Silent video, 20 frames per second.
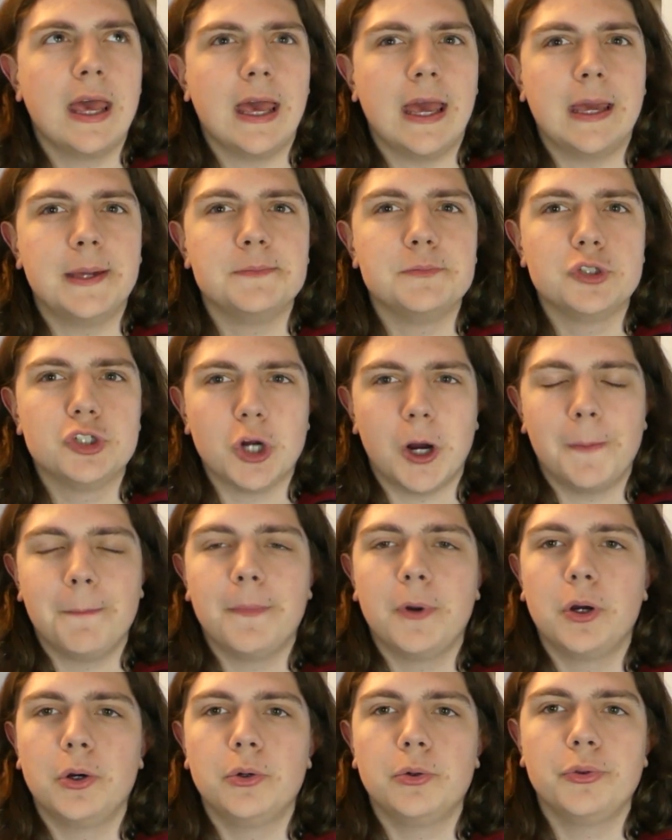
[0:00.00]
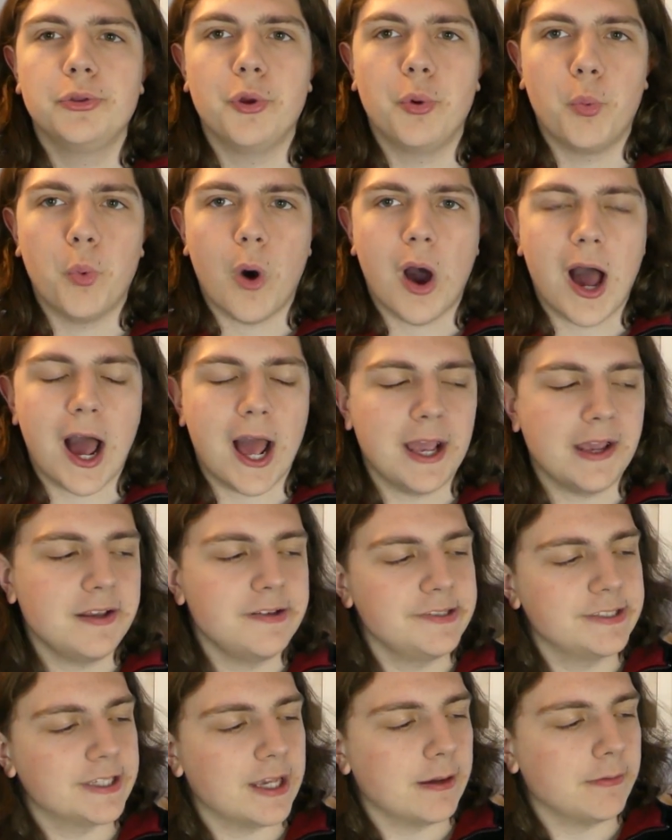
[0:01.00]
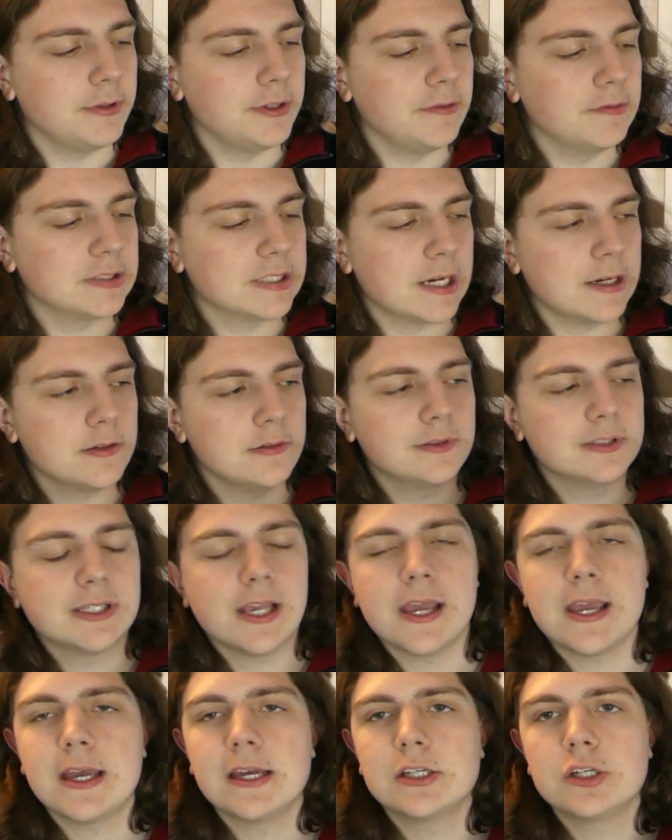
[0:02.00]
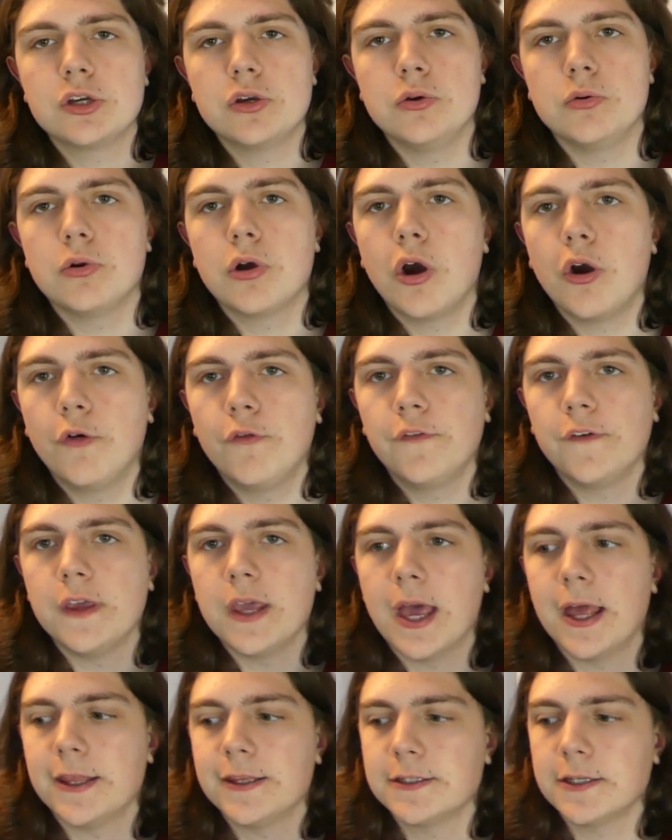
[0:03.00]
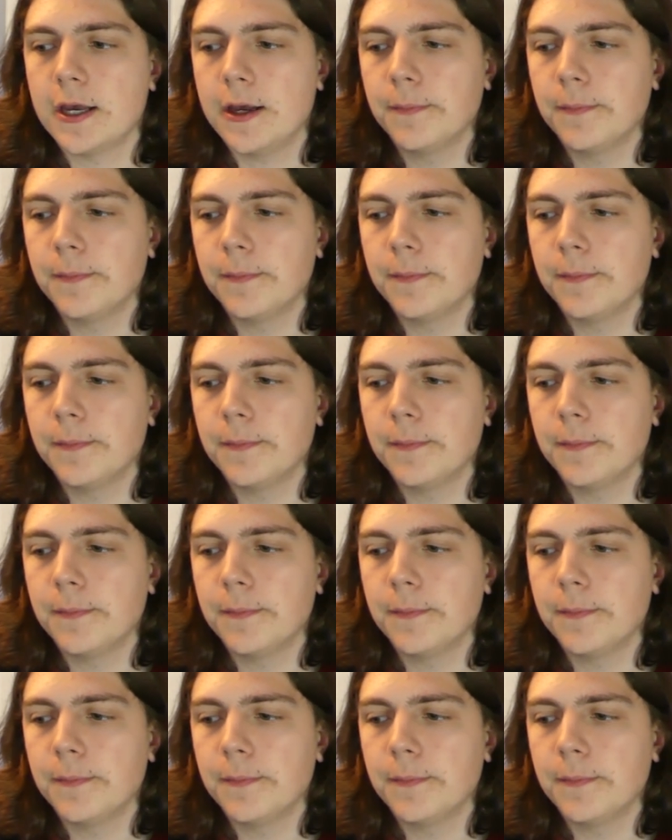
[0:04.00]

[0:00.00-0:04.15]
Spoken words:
Mjombo the Wise, I believe is how you say it, who Kofi and